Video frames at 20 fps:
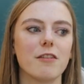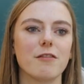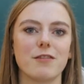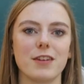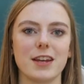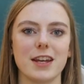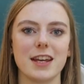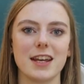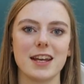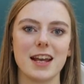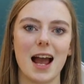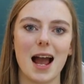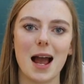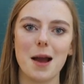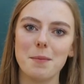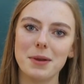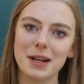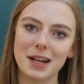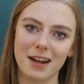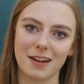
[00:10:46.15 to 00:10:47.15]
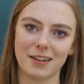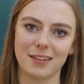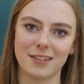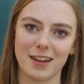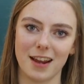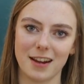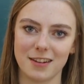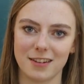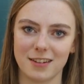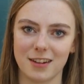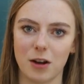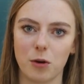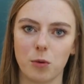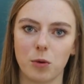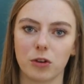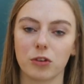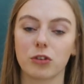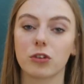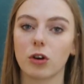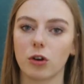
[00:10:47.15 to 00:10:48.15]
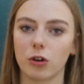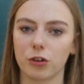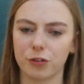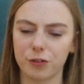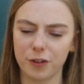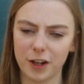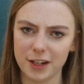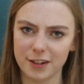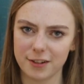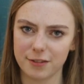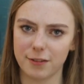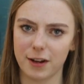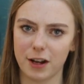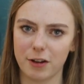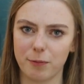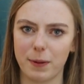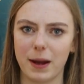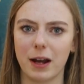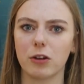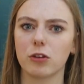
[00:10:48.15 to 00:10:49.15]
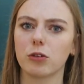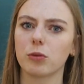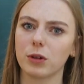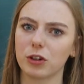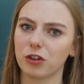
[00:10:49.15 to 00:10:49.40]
The M&S tencel ones cost £35,